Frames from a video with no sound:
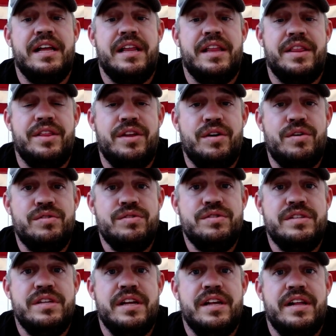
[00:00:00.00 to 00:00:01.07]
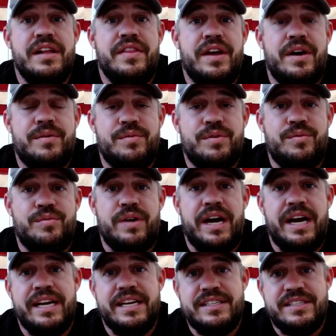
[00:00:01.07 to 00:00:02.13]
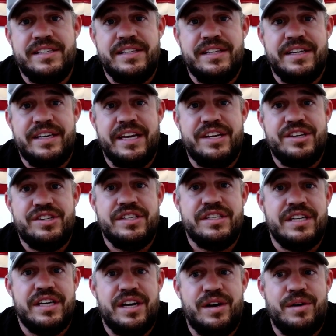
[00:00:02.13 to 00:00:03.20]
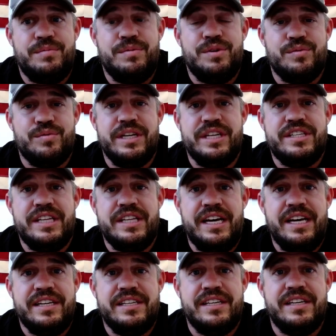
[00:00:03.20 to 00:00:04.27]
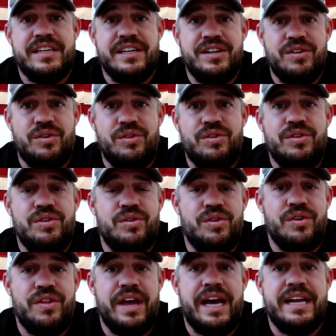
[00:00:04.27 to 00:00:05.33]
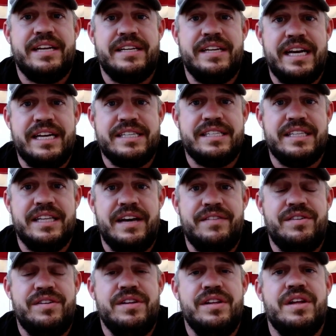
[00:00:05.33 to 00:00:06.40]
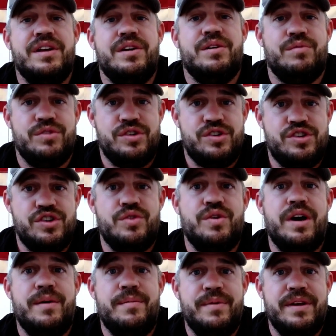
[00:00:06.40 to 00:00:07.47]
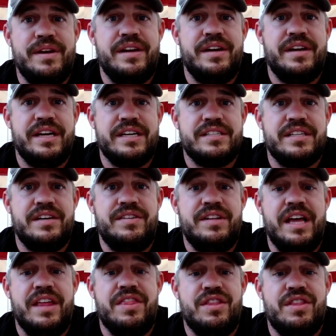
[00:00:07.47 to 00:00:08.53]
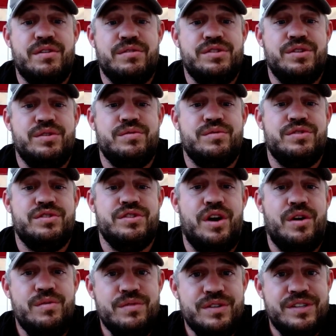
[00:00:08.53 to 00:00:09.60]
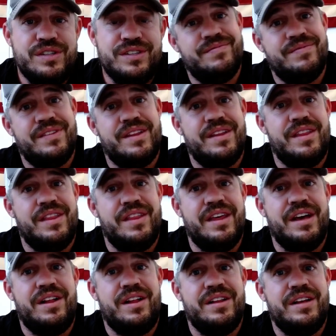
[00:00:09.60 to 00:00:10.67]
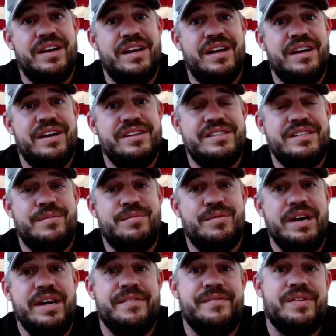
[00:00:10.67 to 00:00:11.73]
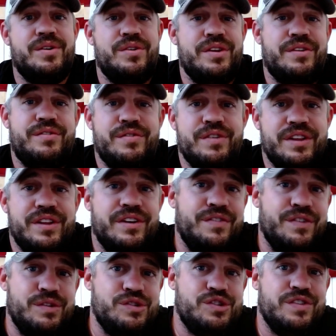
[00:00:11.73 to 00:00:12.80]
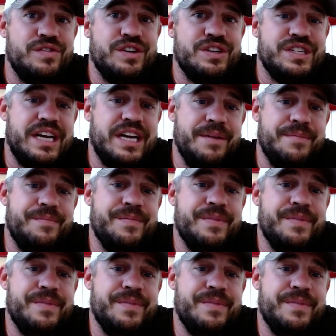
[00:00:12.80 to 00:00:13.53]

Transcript: those that will rise to the occasion to help you reach that goal or that next level will show up in the next level. And those who don't, they'll step away, or they'll free their future of your time.